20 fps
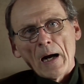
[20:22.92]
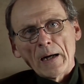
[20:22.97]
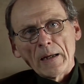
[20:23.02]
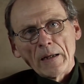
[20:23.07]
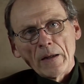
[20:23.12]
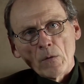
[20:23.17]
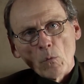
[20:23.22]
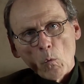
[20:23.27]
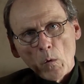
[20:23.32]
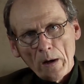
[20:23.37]

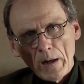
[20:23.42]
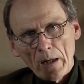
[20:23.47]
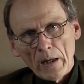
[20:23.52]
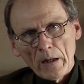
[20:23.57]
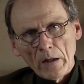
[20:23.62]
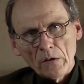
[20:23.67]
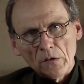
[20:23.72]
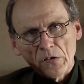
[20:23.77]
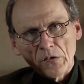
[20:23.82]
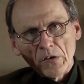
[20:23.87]
in
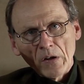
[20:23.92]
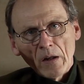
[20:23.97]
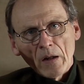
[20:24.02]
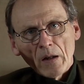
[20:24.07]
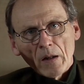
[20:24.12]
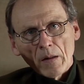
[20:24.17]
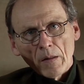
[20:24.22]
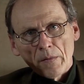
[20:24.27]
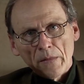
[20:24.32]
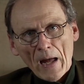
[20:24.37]
ways
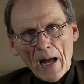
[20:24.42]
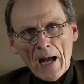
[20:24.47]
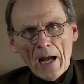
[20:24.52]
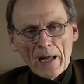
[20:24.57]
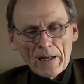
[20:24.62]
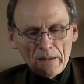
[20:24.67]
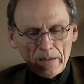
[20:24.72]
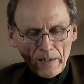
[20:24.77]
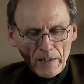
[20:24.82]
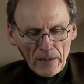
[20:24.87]

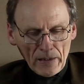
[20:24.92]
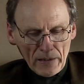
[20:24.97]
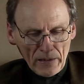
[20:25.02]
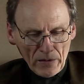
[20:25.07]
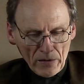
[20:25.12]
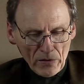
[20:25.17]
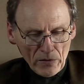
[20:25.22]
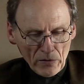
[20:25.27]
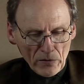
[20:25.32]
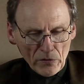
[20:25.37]
that
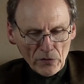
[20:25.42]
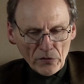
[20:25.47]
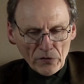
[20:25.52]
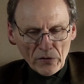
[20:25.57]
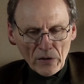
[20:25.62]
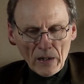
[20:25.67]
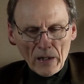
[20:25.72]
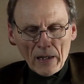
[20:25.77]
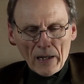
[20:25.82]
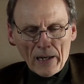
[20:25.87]

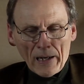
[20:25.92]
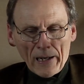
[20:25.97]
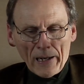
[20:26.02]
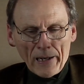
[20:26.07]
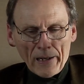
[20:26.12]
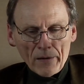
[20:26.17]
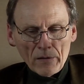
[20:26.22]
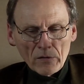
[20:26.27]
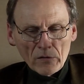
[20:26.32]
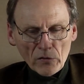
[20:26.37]
is
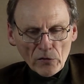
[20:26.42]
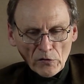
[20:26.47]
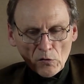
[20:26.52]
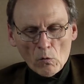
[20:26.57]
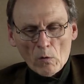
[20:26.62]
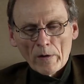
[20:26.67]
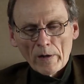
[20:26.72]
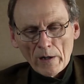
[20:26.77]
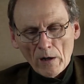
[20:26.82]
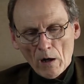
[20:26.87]

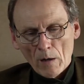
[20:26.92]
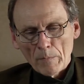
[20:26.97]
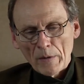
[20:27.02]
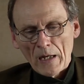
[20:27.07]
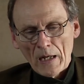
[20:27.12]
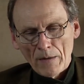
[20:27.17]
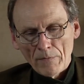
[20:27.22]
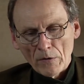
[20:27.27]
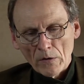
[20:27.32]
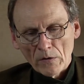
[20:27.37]
distorting our
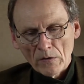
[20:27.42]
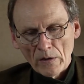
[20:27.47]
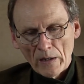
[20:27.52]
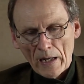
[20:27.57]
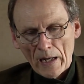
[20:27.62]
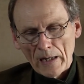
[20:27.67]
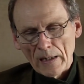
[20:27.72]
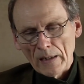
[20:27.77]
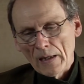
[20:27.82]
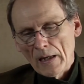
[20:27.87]
behavior
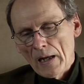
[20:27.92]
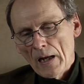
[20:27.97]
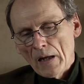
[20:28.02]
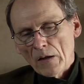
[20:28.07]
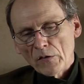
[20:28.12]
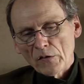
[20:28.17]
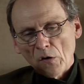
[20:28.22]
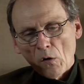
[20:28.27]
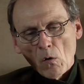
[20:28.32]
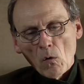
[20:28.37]
today.
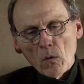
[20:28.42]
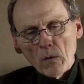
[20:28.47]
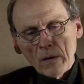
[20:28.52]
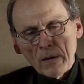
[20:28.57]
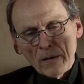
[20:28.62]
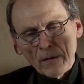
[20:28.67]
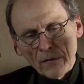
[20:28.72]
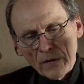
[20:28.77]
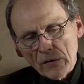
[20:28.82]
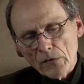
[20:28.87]
So
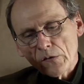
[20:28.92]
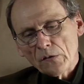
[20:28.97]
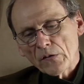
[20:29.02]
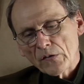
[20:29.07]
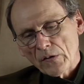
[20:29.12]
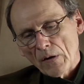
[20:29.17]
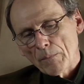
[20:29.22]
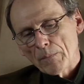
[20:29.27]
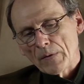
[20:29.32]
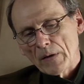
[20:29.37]
this is
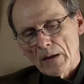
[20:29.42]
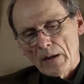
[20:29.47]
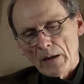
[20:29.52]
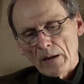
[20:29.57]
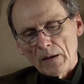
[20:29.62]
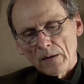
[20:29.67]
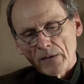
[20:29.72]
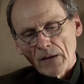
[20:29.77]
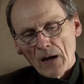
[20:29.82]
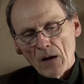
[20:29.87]

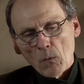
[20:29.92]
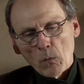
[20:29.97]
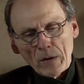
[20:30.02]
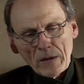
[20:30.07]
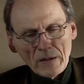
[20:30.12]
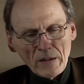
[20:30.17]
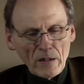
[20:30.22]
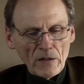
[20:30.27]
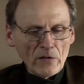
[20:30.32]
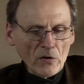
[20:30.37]
something that we
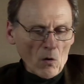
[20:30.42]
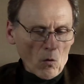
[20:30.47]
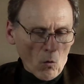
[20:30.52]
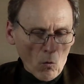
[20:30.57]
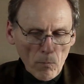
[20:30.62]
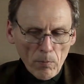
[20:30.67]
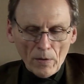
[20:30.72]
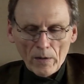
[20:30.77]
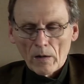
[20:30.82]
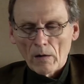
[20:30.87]
need to
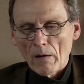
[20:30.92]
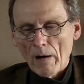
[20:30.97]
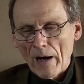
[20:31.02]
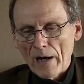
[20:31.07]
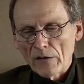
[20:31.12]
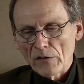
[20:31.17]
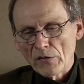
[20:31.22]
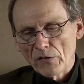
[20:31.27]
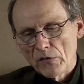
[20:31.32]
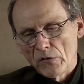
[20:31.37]
open our
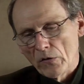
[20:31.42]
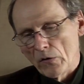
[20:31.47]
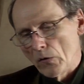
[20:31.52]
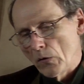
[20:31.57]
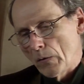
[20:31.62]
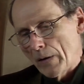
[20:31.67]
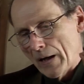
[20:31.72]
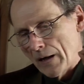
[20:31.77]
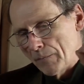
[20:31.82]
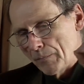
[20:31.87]
eyes
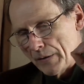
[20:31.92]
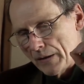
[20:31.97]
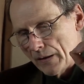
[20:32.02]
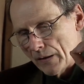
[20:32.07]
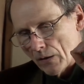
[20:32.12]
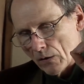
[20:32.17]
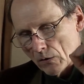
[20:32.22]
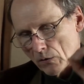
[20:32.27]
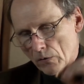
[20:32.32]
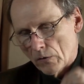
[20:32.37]
to and
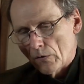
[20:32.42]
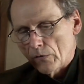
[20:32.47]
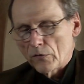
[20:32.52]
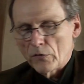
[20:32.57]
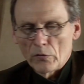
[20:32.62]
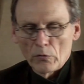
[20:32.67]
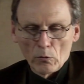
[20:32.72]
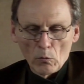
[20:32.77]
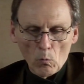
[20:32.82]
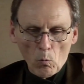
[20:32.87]
be alert
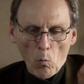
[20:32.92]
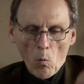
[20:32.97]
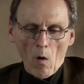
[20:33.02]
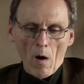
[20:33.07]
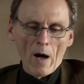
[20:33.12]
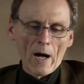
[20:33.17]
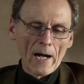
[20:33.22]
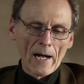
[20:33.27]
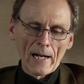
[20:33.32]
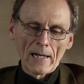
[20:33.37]
to
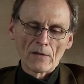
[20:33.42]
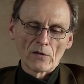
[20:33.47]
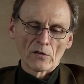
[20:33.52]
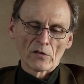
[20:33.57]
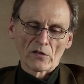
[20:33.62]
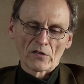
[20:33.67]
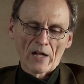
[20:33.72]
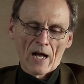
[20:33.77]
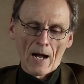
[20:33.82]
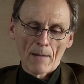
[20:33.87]
why
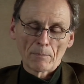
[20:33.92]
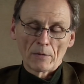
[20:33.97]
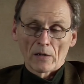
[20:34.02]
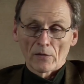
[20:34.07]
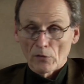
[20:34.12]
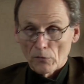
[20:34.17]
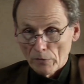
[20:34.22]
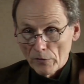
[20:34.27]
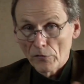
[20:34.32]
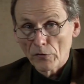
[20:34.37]
this is
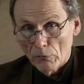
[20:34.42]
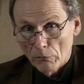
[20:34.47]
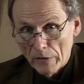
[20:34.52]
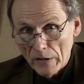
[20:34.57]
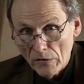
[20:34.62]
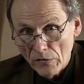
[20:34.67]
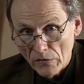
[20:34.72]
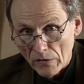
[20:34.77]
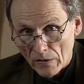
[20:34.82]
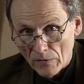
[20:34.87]
happening. There is a
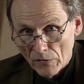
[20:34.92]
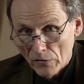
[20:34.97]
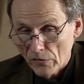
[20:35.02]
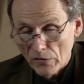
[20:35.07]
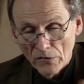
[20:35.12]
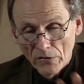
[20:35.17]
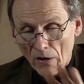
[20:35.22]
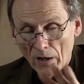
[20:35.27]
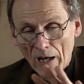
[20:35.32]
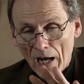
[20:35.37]
reason. This
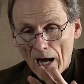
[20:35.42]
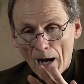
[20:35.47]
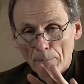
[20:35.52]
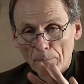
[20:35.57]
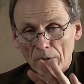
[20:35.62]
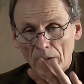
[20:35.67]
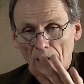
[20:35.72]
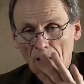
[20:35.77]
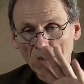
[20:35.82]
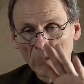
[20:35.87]
is not
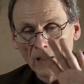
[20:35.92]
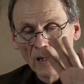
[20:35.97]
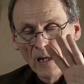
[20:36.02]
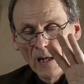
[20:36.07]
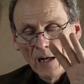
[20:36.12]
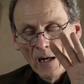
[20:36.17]
happening